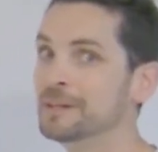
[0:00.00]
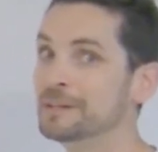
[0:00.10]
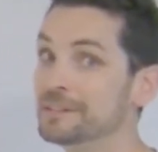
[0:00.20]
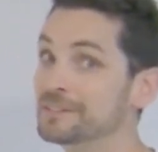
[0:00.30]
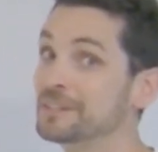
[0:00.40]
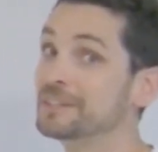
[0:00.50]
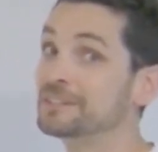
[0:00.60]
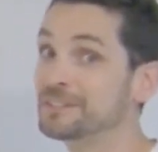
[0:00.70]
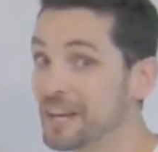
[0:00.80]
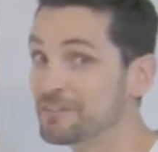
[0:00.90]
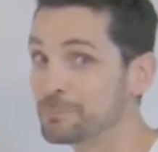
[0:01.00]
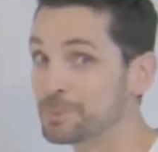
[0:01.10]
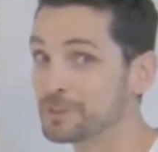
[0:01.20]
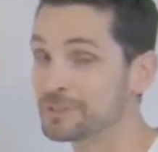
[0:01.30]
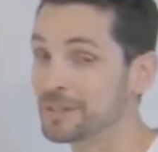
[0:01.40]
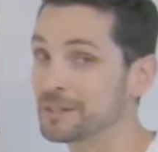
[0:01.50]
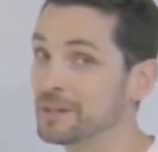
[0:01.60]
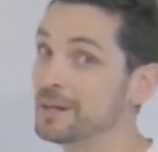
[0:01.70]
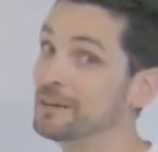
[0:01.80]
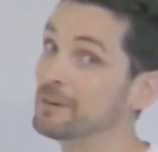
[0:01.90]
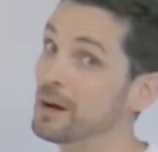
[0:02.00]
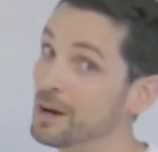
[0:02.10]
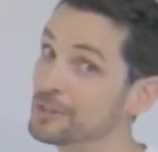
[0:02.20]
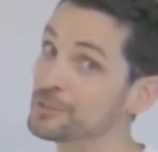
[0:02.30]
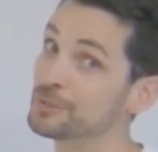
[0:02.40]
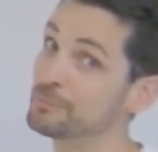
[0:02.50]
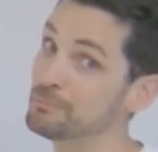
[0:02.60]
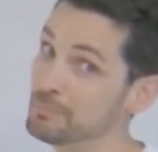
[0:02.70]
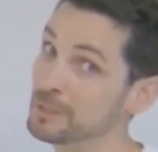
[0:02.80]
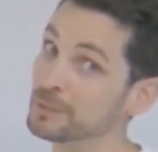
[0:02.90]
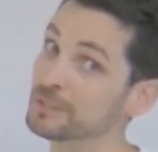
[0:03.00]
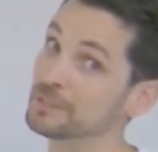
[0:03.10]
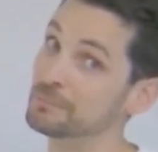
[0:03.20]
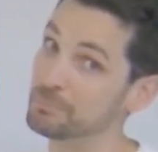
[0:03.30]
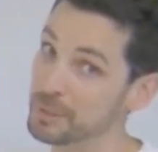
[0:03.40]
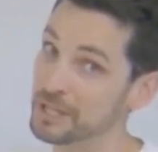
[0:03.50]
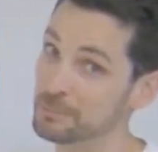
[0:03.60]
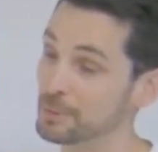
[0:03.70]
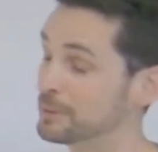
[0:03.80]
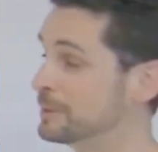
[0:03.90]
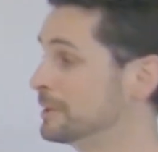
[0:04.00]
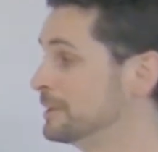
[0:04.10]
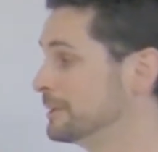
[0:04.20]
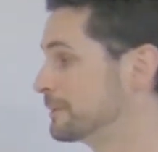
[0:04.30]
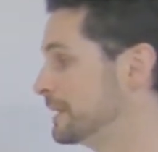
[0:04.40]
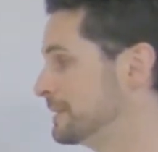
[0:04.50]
than, say, 7% of 100 million people, right?